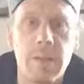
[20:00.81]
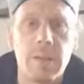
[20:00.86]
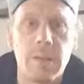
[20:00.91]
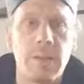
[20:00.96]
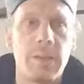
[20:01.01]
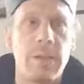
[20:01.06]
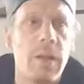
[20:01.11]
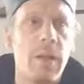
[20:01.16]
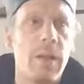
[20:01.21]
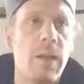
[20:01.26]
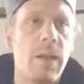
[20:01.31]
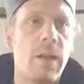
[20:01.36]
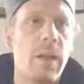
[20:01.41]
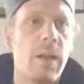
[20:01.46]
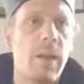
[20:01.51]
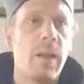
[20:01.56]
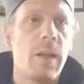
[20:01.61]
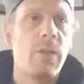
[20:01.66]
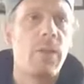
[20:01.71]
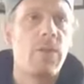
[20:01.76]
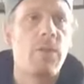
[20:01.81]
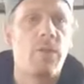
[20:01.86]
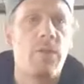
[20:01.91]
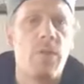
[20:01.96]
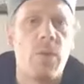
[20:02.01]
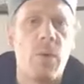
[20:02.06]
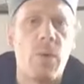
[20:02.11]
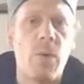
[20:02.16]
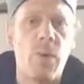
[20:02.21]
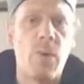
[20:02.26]
is
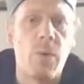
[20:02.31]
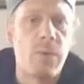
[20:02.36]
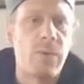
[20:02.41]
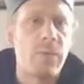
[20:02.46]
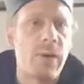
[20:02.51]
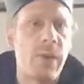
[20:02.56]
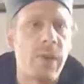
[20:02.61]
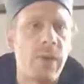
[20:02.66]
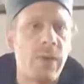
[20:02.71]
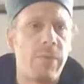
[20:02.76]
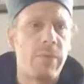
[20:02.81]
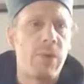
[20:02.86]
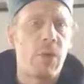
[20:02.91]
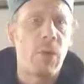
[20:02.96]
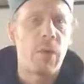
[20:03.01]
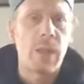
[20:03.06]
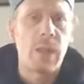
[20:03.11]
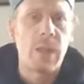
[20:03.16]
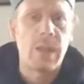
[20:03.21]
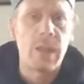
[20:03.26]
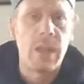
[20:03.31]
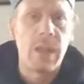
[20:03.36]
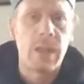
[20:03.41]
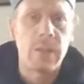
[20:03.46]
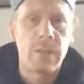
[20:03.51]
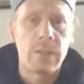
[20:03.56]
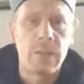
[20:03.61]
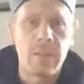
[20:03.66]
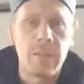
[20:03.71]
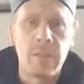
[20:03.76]
4 or 5 online
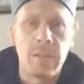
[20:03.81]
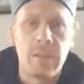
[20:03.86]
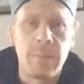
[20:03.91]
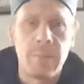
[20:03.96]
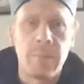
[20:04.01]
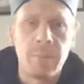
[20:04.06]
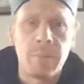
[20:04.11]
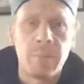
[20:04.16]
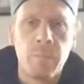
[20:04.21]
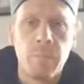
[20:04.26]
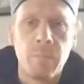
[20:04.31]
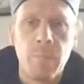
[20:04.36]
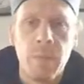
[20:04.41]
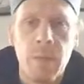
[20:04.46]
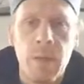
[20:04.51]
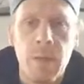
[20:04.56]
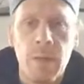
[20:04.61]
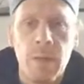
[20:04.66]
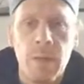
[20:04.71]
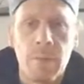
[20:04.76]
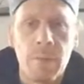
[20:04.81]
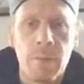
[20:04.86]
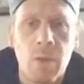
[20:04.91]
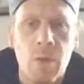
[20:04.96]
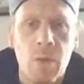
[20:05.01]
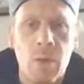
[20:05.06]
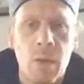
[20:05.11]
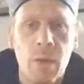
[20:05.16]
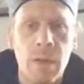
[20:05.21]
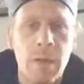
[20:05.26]
classes,
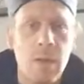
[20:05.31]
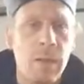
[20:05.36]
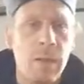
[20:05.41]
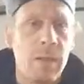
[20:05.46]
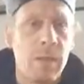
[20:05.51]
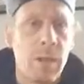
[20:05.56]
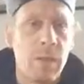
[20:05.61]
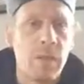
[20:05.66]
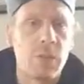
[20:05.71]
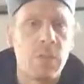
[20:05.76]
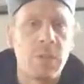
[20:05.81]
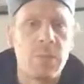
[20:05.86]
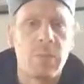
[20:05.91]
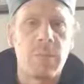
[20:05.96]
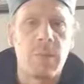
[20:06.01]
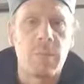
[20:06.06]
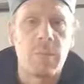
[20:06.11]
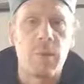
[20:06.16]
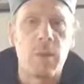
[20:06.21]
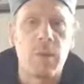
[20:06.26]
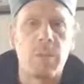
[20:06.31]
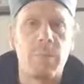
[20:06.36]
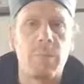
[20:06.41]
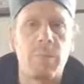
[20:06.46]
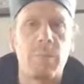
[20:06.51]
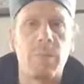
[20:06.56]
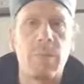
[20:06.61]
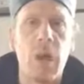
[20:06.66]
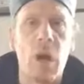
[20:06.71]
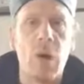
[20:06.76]
online lections
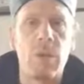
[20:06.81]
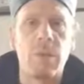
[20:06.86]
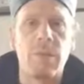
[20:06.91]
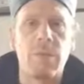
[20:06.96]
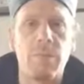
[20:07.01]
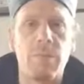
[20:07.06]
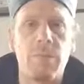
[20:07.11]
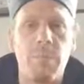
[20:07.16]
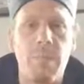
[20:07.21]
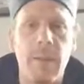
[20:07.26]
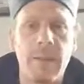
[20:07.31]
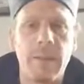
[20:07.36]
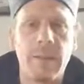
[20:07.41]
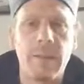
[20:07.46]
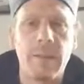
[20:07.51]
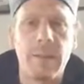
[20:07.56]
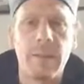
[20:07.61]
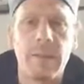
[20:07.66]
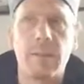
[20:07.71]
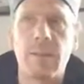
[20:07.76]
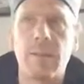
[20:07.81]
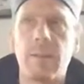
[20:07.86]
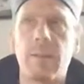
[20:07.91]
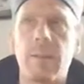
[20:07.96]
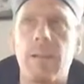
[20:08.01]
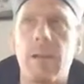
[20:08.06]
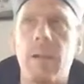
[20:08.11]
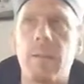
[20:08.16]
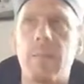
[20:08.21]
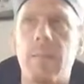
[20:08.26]
about Daoist basics,
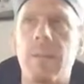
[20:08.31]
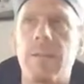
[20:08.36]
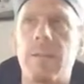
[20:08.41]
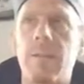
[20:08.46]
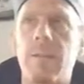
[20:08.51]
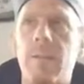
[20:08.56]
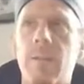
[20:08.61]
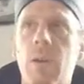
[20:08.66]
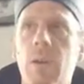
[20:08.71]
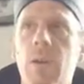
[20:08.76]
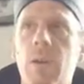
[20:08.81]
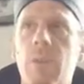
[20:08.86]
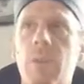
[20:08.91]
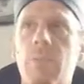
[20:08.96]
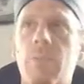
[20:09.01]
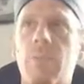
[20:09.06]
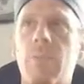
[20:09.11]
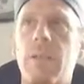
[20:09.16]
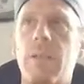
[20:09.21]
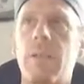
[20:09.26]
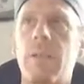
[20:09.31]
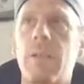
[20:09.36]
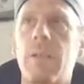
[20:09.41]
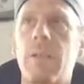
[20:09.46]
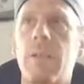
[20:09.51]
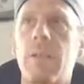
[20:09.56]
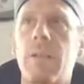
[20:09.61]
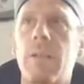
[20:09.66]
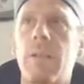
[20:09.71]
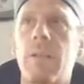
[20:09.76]
basic knowledge,
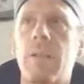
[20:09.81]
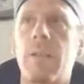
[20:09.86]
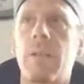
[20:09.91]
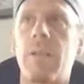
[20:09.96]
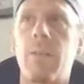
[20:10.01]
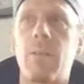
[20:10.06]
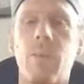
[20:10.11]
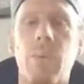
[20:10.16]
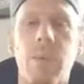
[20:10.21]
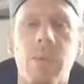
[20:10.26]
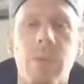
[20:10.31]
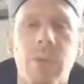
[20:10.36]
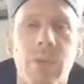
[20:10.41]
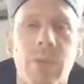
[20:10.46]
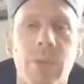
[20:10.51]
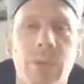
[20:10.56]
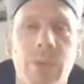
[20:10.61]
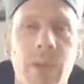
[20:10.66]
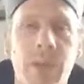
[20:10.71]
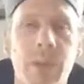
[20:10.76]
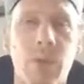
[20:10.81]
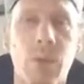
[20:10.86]
basics what I